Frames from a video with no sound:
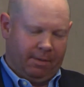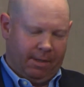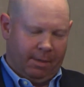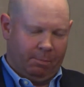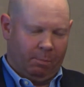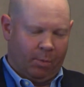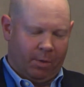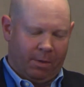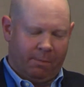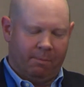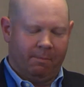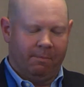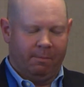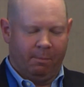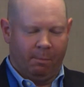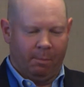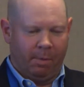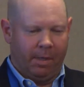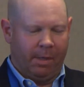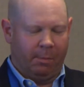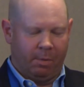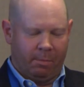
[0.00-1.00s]
It
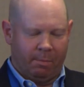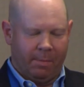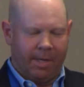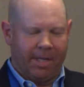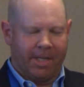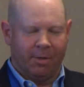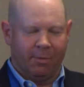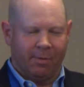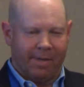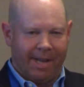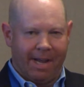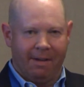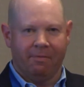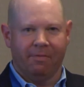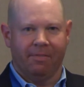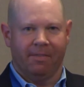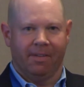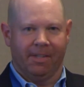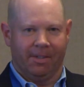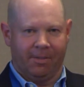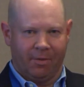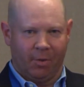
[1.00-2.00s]
would make you
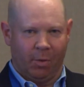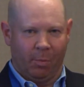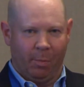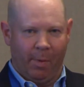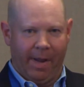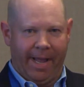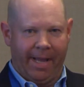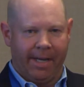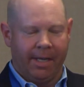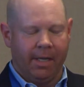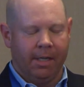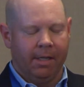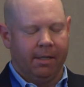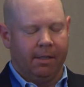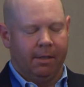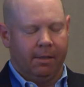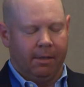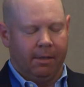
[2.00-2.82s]
deaf. It's so bad.